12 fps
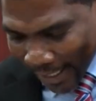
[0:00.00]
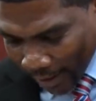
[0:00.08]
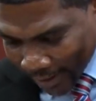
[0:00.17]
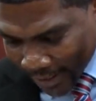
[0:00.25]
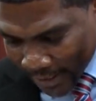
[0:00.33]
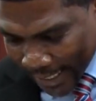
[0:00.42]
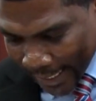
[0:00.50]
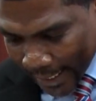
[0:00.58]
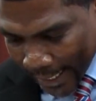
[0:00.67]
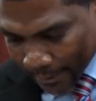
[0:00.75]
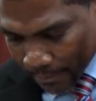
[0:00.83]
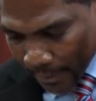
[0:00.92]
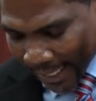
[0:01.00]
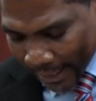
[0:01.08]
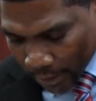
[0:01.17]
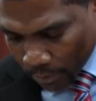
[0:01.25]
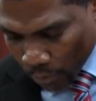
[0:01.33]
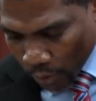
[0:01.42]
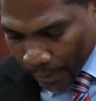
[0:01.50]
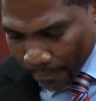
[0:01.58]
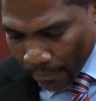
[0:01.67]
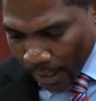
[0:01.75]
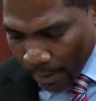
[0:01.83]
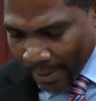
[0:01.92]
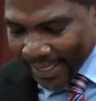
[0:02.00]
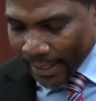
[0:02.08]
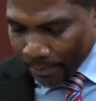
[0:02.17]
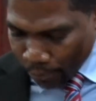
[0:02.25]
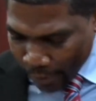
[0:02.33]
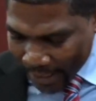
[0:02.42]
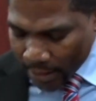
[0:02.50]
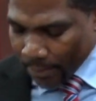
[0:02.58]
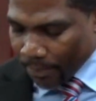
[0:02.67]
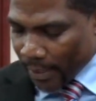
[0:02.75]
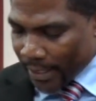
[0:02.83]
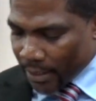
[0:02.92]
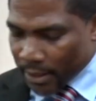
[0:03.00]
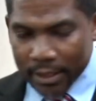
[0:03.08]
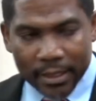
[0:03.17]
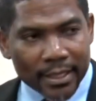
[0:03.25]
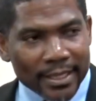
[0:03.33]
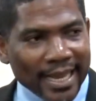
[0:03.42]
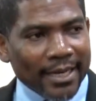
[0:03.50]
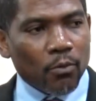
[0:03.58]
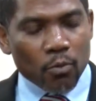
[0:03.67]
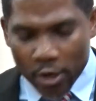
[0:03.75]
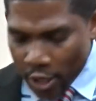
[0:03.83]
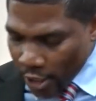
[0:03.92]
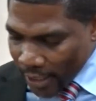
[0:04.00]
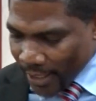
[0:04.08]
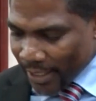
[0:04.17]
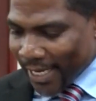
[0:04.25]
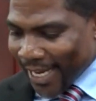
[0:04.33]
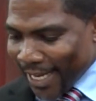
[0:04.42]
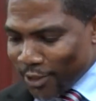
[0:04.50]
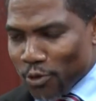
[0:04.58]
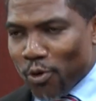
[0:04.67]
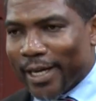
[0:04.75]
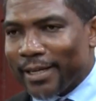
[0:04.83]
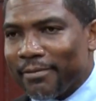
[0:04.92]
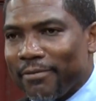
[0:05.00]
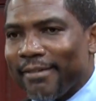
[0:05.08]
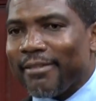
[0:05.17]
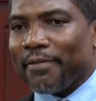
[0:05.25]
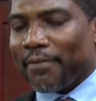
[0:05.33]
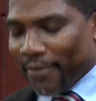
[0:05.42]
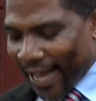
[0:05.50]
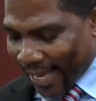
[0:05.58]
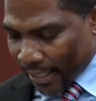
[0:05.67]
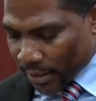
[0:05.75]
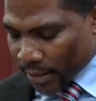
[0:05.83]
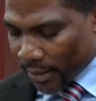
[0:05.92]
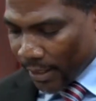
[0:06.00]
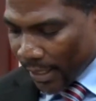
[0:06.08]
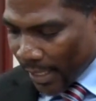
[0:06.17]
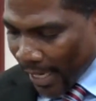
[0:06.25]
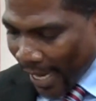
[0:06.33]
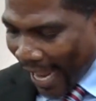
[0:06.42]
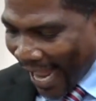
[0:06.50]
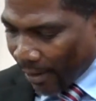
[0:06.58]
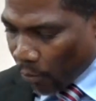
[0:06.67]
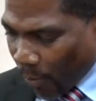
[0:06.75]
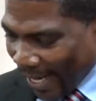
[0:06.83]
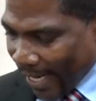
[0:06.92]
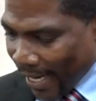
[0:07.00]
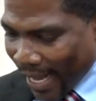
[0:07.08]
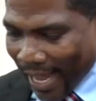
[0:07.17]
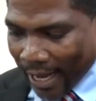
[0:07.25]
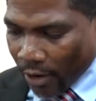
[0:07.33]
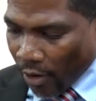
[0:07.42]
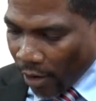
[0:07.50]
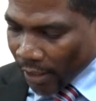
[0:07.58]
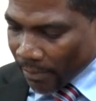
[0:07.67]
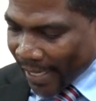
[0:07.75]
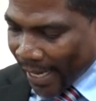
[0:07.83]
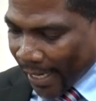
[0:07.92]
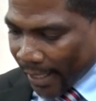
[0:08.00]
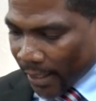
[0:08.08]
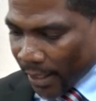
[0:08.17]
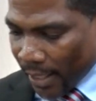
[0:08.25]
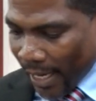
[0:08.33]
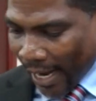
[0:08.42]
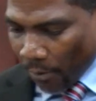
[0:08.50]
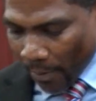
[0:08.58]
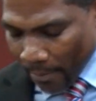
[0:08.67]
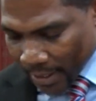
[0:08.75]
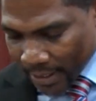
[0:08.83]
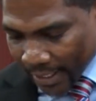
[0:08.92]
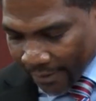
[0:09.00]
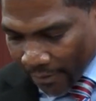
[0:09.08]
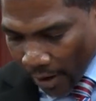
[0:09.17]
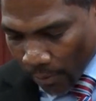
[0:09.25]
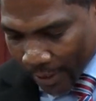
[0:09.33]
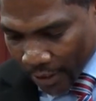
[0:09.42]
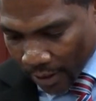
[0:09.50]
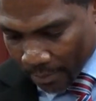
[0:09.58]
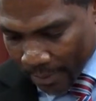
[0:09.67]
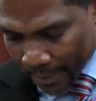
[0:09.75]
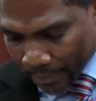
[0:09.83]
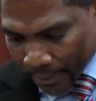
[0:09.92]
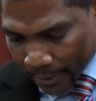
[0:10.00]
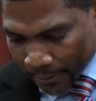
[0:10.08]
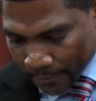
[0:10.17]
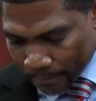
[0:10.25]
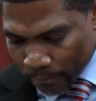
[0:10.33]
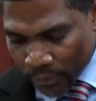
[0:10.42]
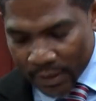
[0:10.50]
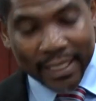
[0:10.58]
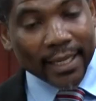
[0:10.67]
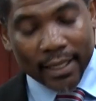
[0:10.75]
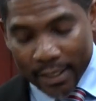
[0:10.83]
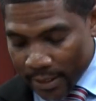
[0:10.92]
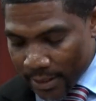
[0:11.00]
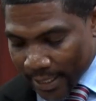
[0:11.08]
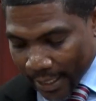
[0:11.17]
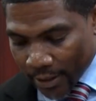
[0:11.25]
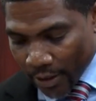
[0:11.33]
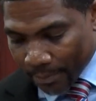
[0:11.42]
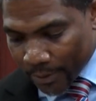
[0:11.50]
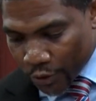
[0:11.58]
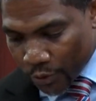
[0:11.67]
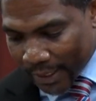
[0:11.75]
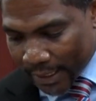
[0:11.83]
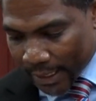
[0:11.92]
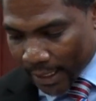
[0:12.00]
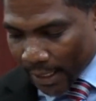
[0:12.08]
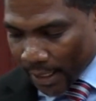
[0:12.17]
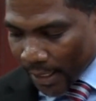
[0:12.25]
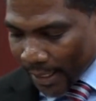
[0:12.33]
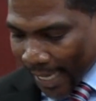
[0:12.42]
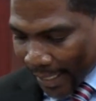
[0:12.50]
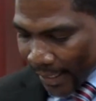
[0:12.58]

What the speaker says: understand that a little more. But the principle is that the world is going very fast. and we are caught behind, and we must give our young people the second opportunity that